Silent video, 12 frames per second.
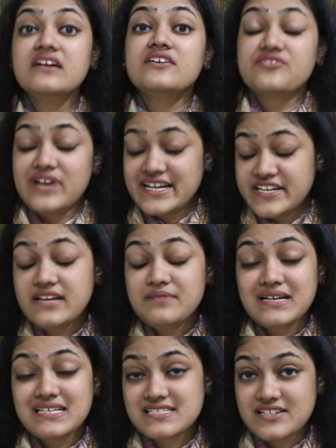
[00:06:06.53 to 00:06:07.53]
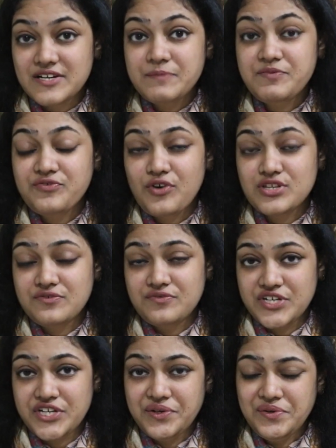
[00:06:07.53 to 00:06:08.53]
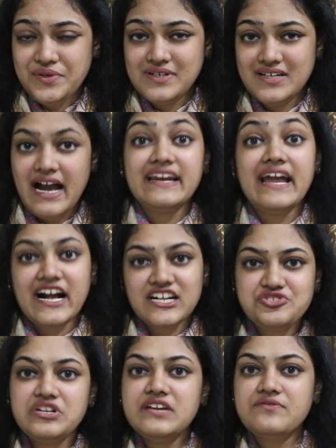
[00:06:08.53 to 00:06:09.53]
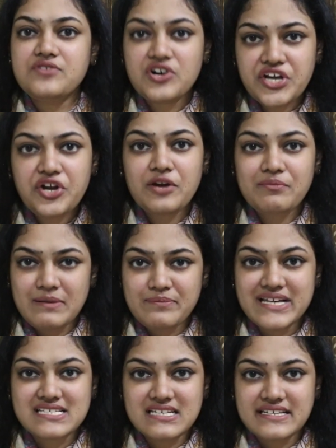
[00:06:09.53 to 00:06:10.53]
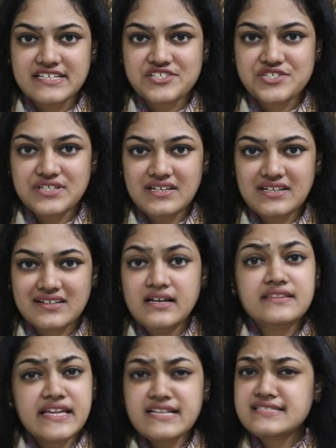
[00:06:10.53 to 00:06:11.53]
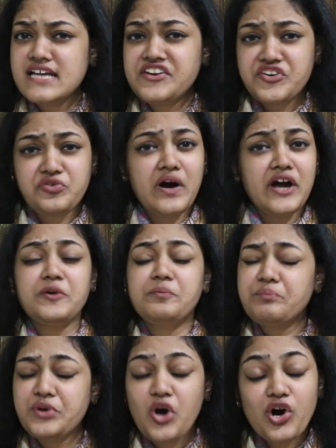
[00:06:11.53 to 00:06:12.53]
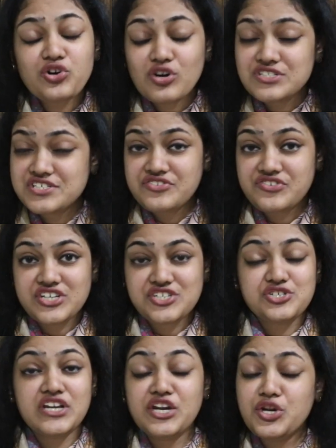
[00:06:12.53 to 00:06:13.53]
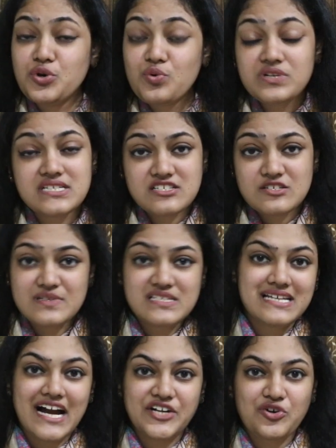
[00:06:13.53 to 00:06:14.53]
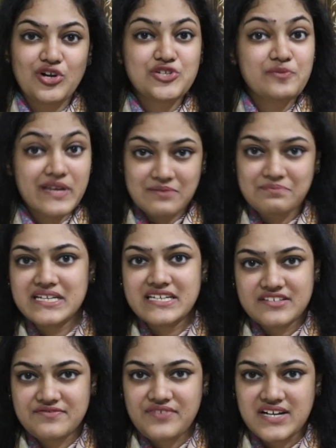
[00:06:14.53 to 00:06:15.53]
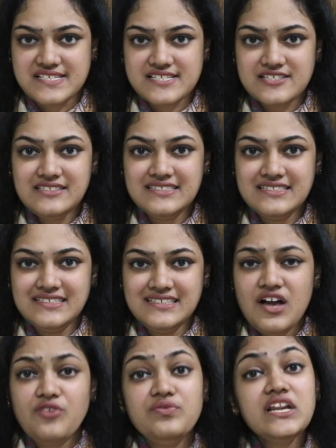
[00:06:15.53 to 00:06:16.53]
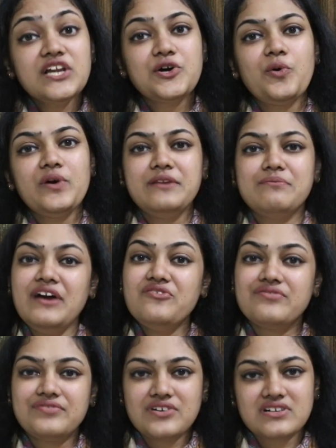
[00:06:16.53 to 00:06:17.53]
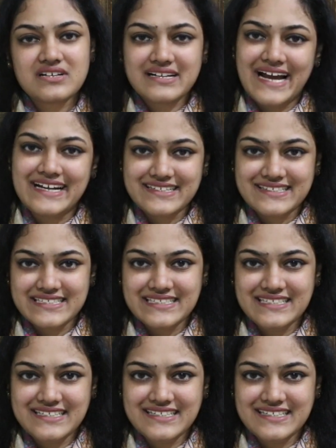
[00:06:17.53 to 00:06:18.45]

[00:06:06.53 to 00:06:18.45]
Writing my script for the video and actually working on my presentation, things that require pure concentration and no disturbance at all to be completed faster, will go in my work category.